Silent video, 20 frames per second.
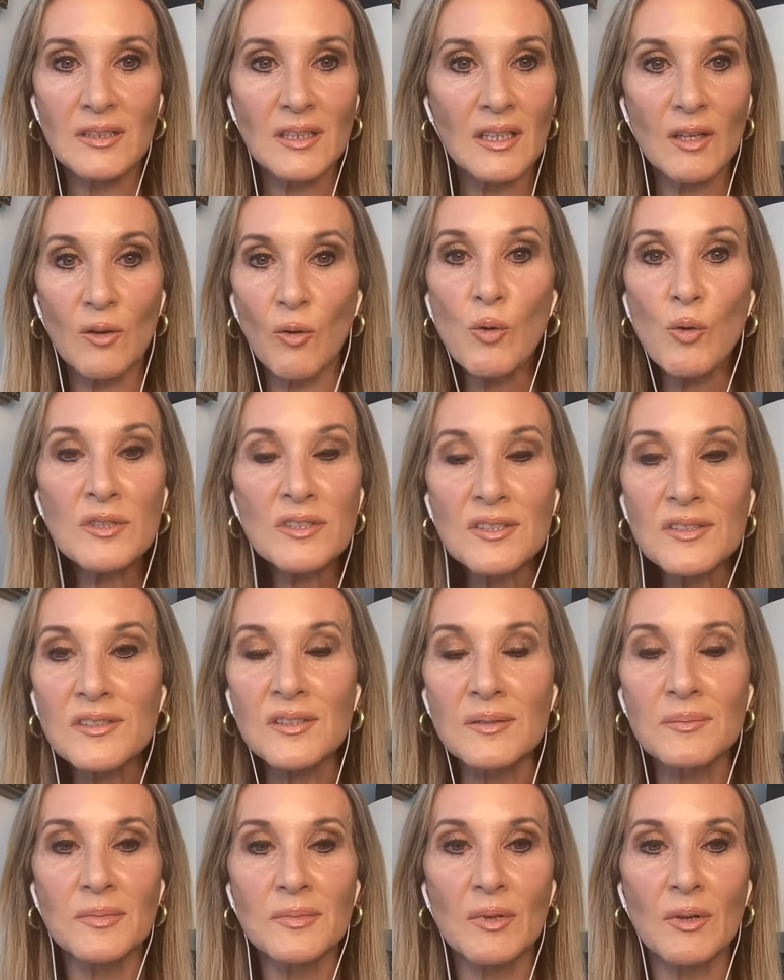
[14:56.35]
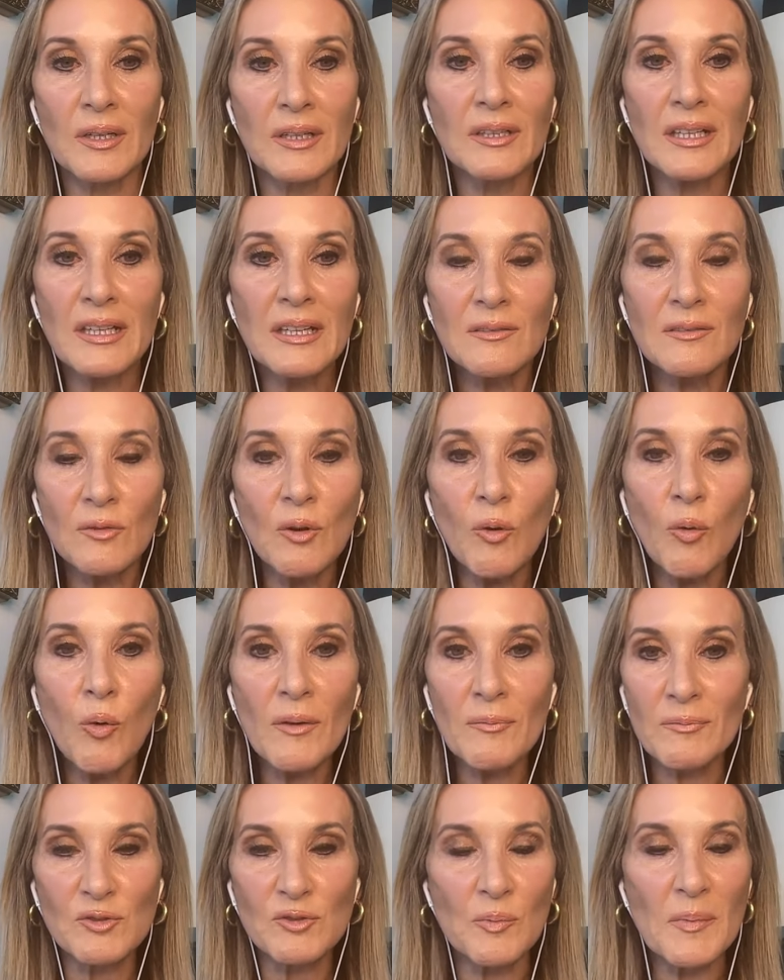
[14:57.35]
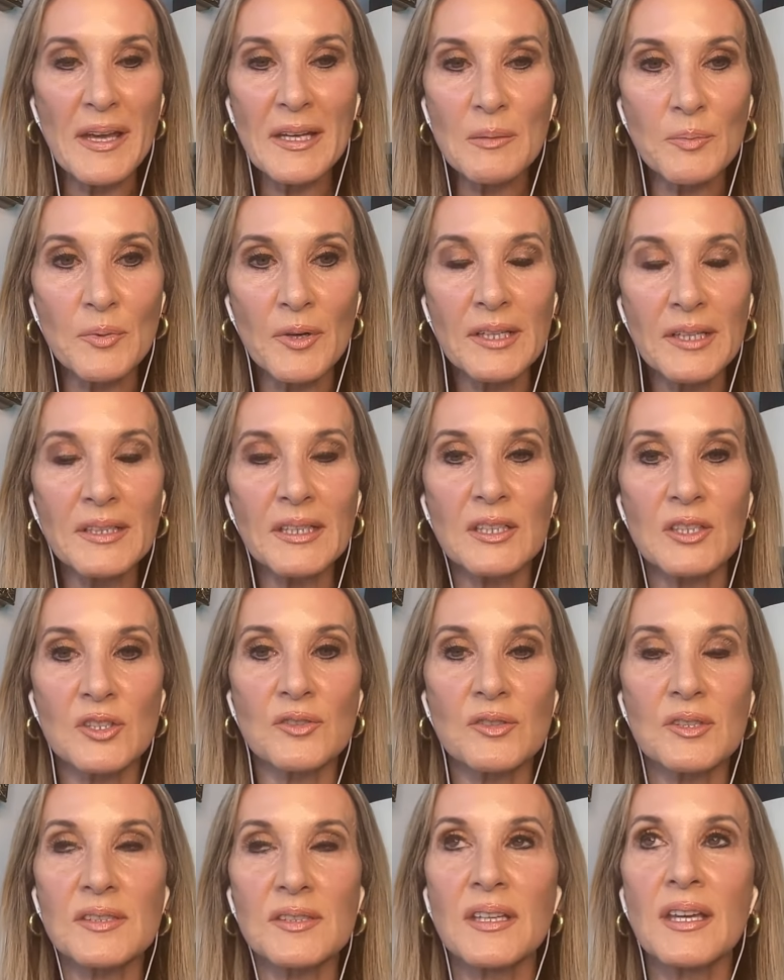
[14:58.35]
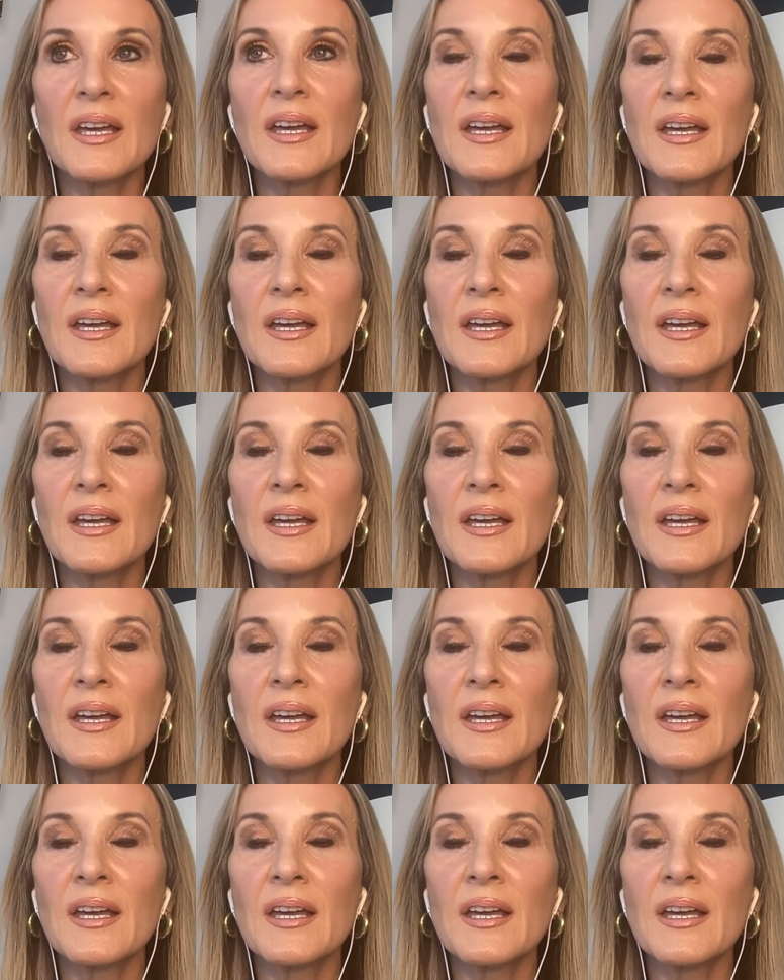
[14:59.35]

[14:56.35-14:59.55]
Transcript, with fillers: uh, autism, eh, eh, or traumatic brain injuries.